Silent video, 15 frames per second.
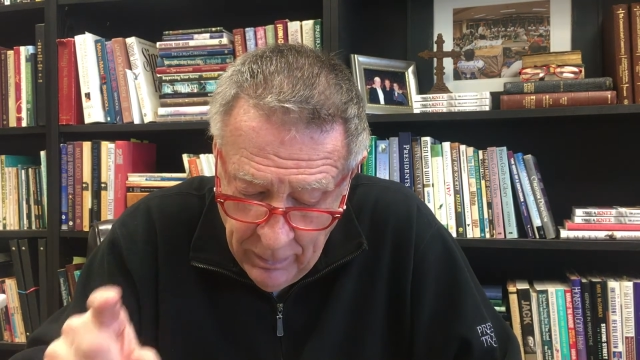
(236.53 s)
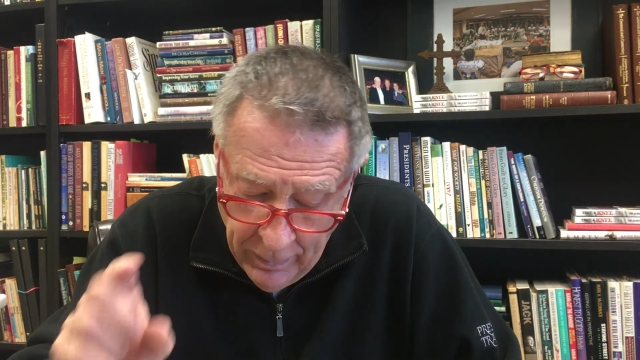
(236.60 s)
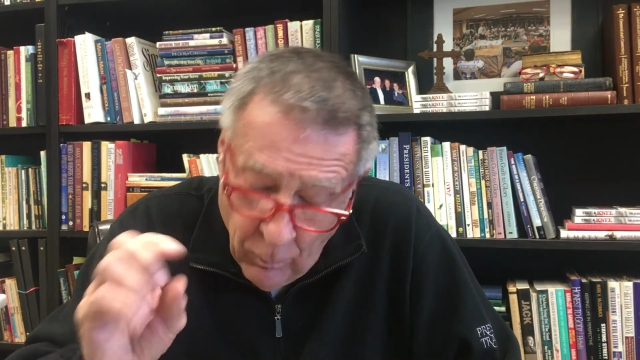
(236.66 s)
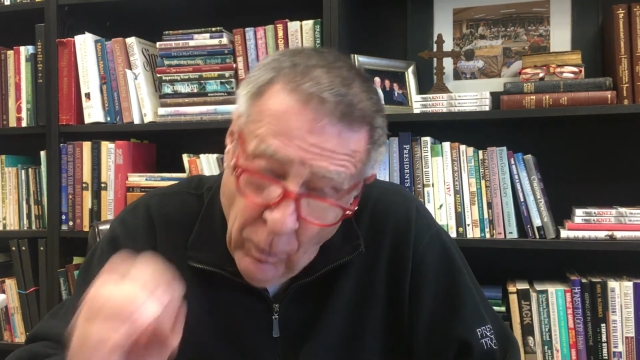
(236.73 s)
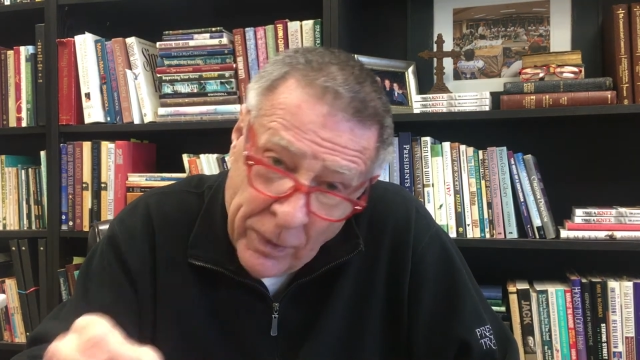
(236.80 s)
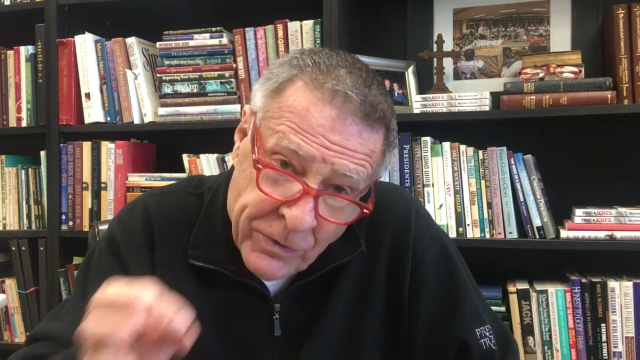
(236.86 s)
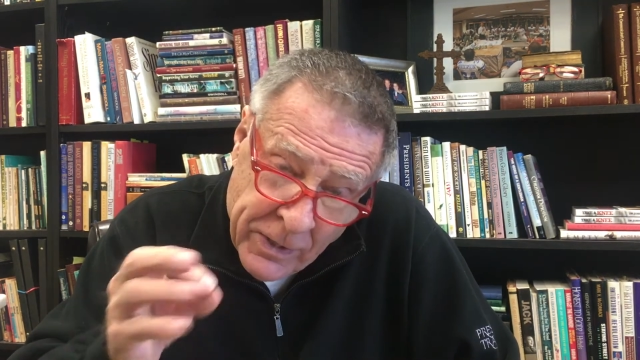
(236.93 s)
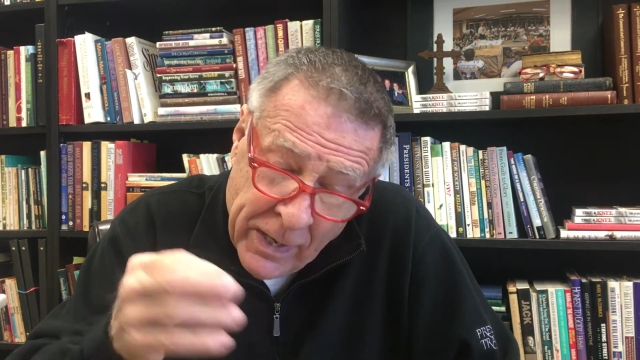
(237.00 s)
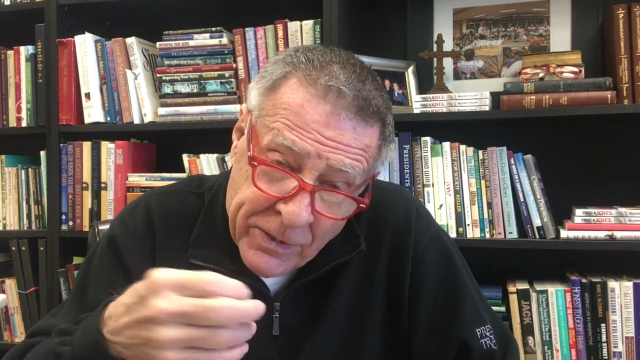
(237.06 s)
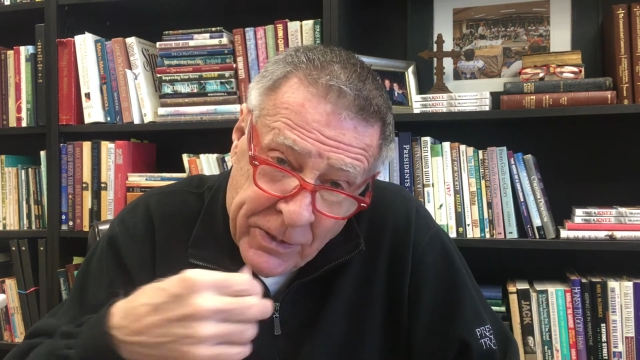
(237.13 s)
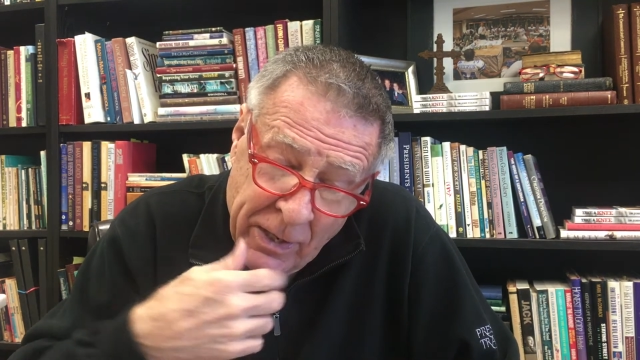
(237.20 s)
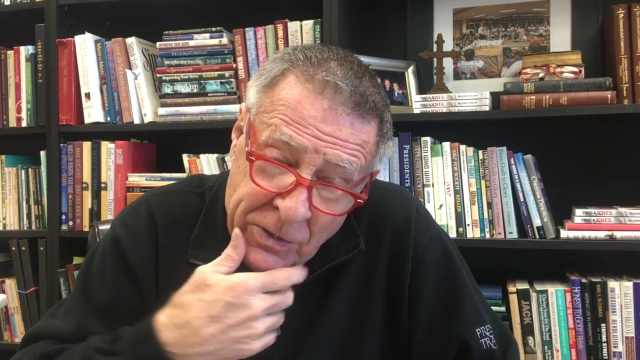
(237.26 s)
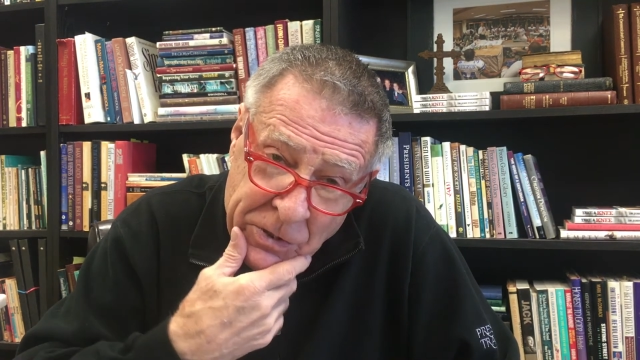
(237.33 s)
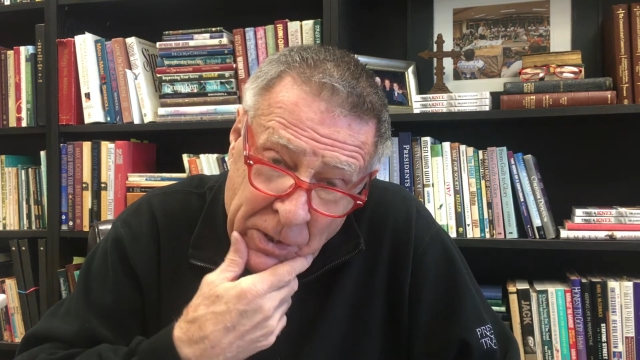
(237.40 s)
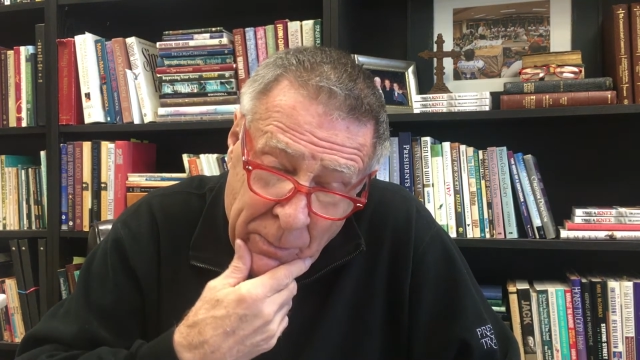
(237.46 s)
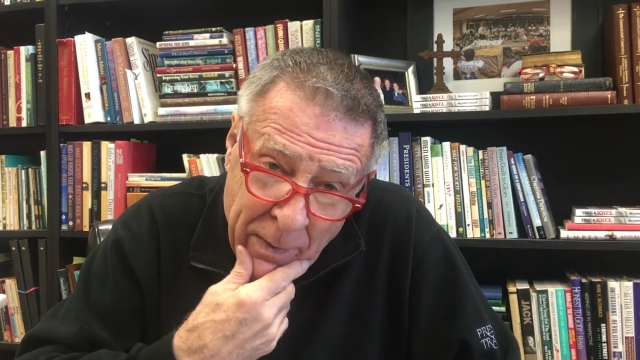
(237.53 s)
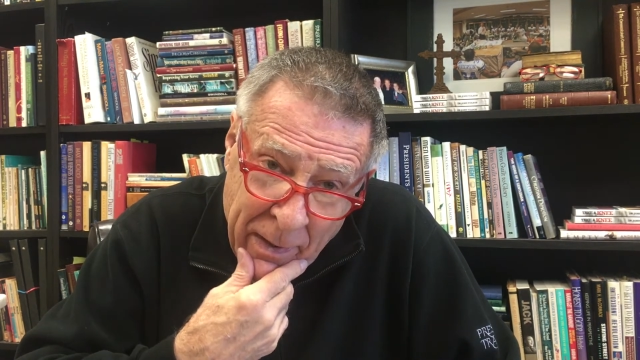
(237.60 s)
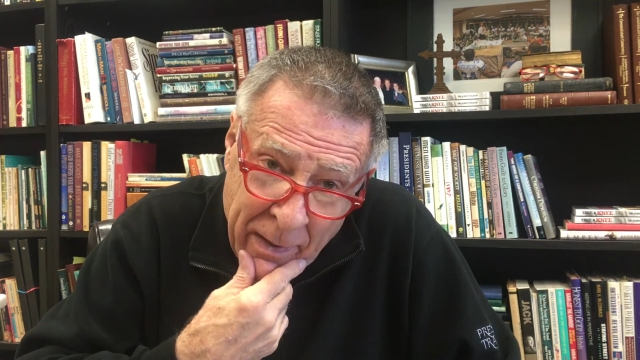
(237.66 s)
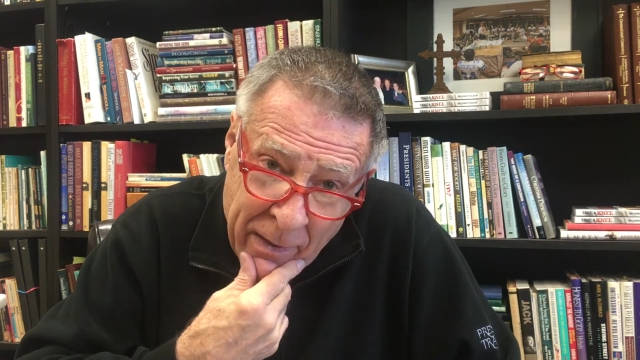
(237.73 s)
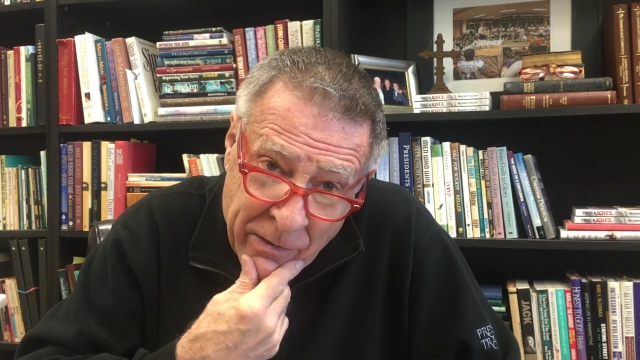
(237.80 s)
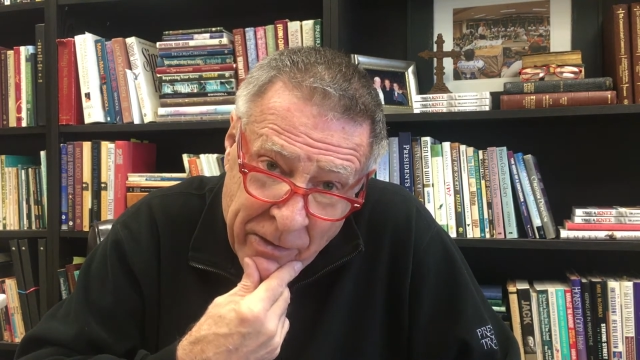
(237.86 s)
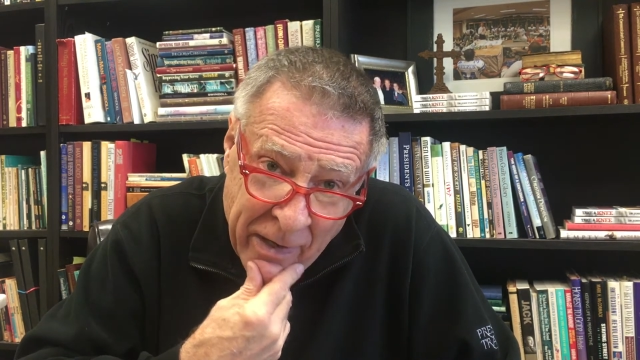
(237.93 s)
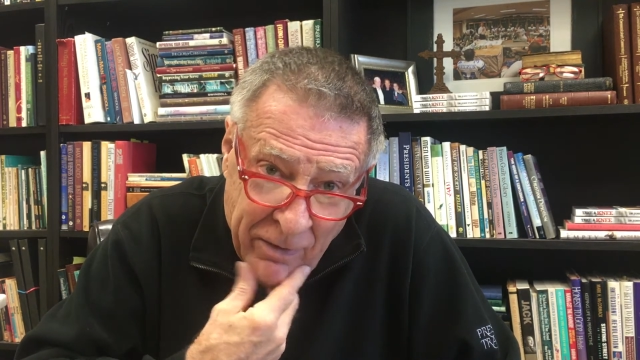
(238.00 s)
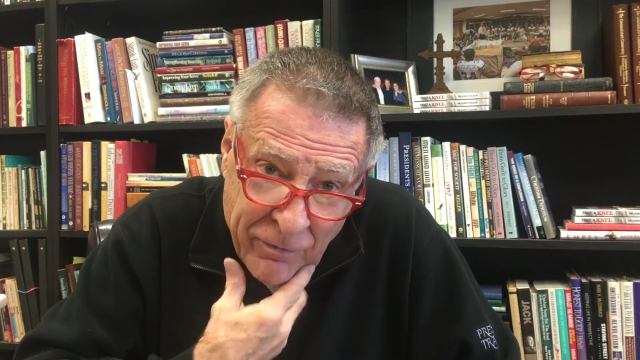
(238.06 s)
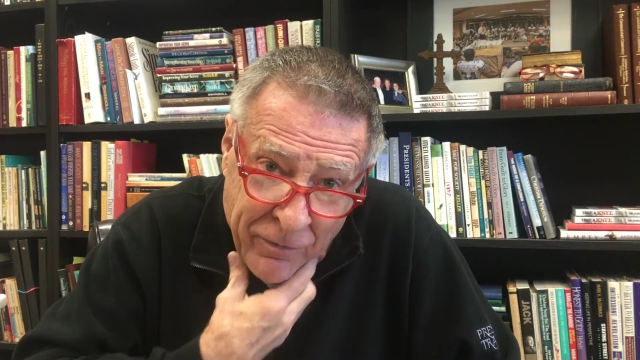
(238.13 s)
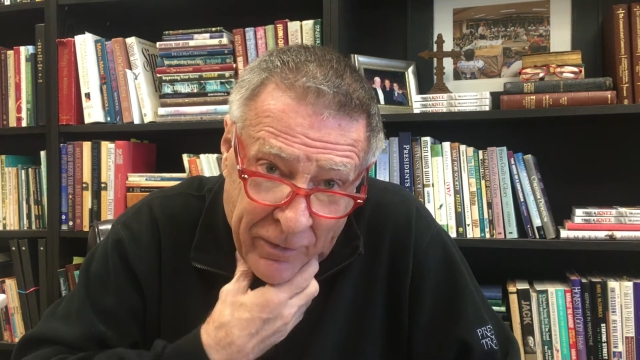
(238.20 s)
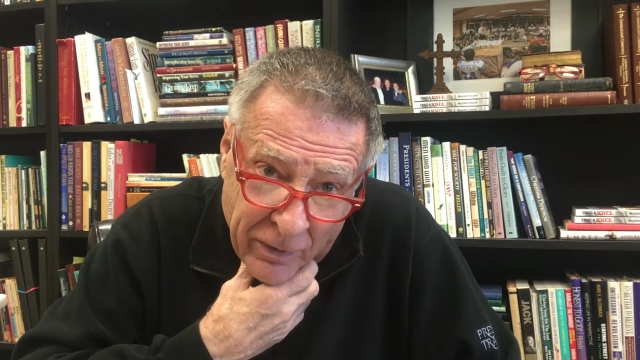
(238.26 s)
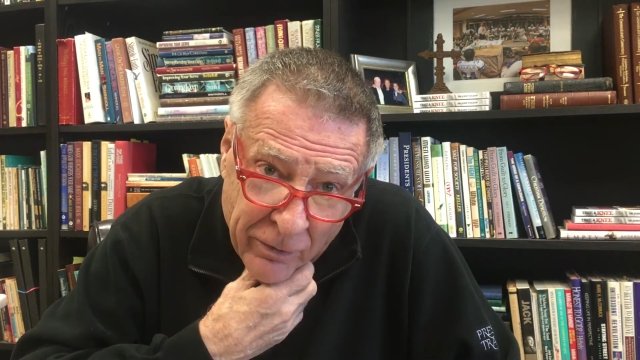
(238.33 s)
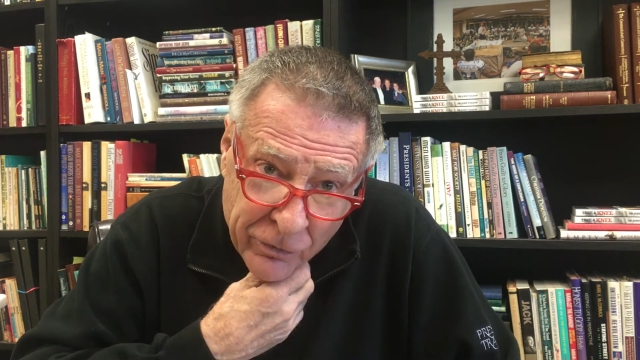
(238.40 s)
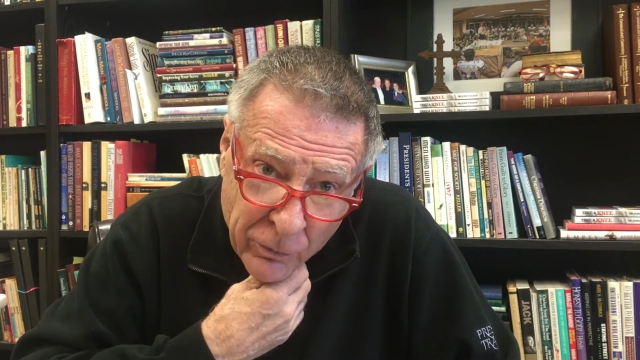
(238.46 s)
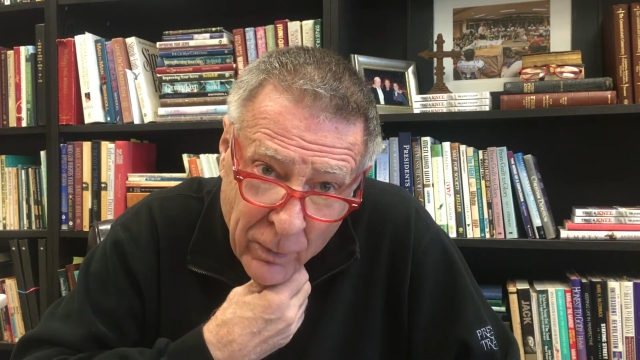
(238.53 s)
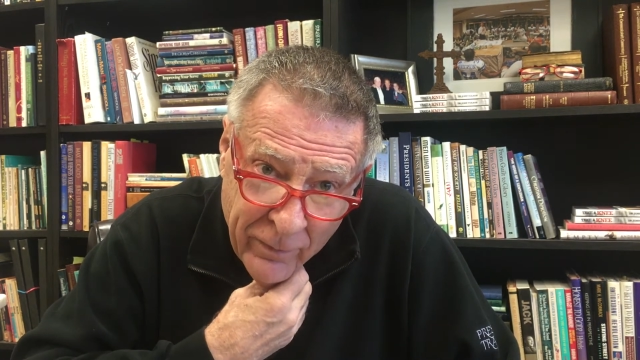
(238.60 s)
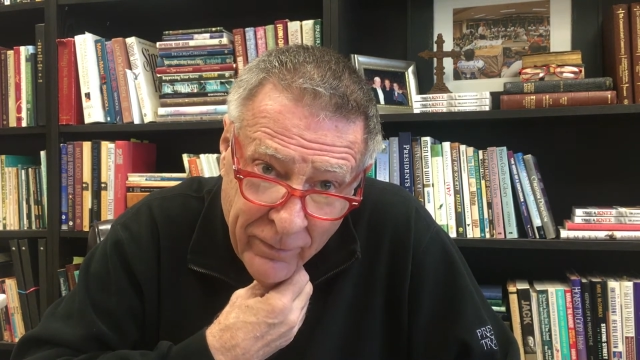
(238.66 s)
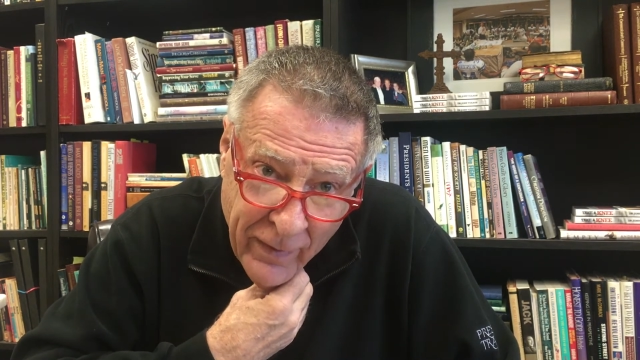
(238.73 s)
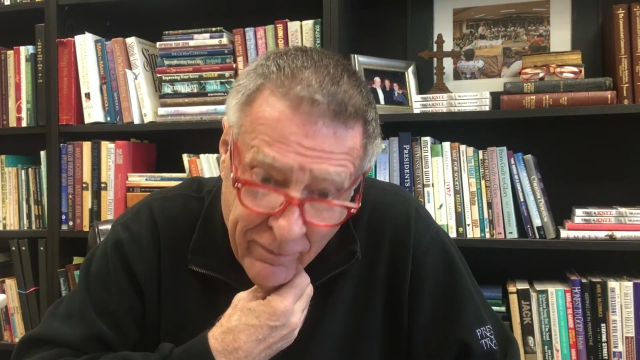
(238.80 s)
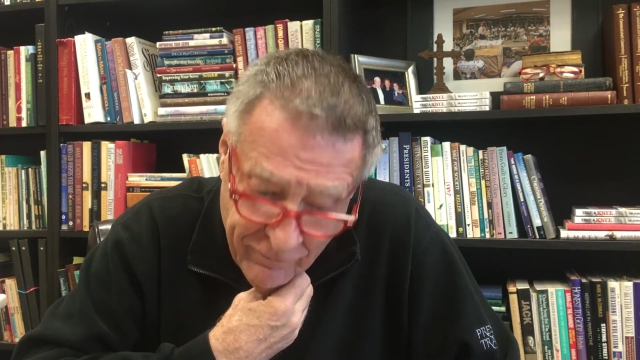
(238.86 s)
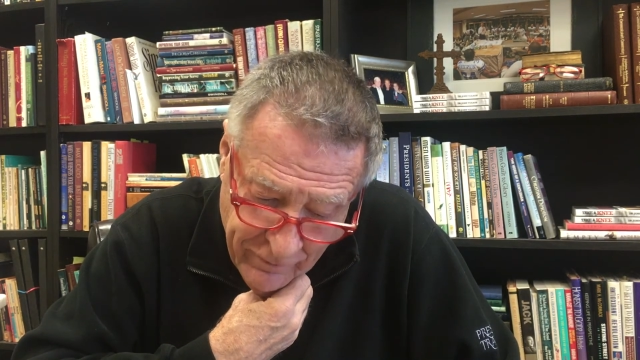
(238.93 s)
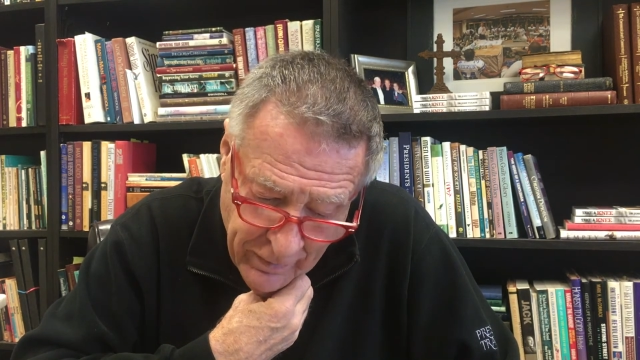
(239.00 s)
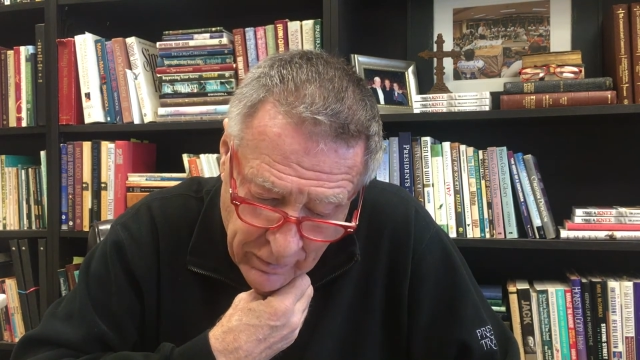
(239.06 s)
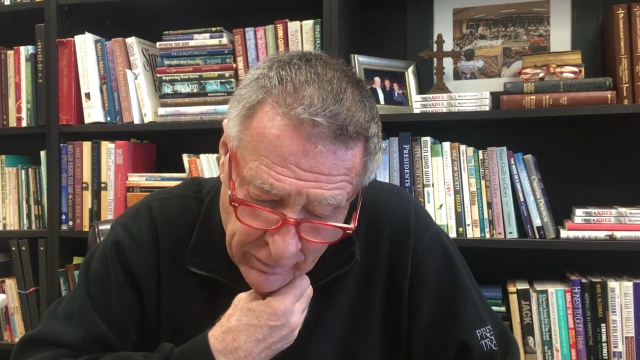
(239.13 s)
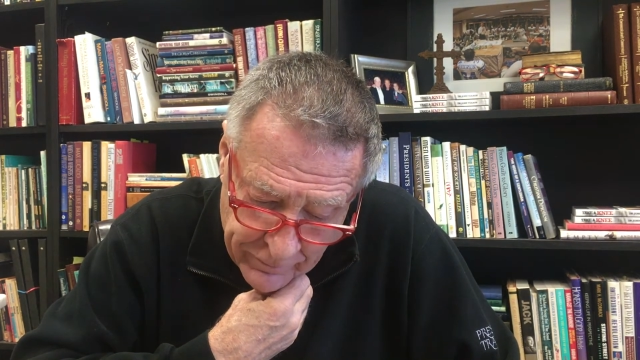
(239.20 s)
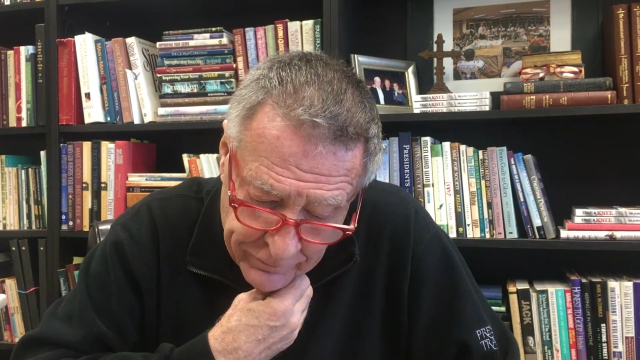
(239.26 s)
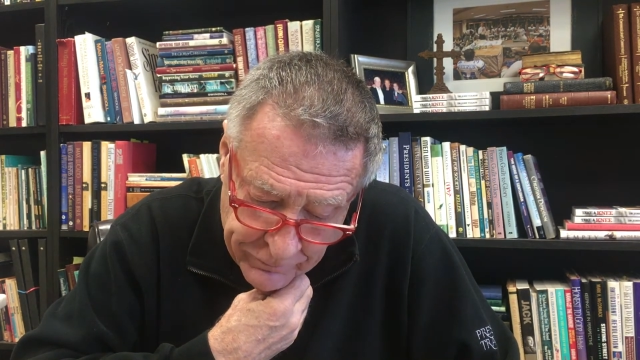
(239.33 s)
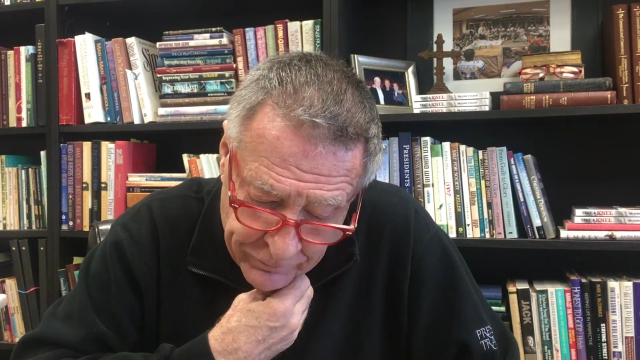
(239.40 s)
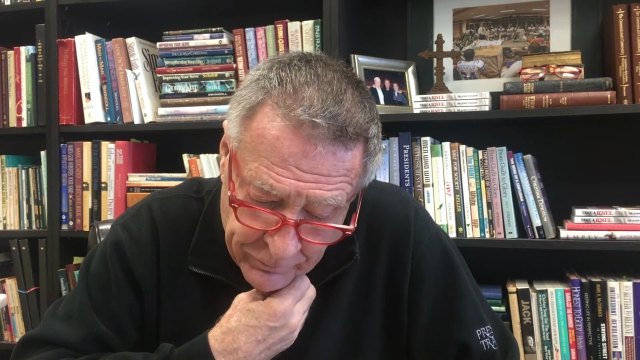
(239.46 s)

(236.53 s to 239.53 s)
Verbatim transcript: What that says to me is he feels what they felt.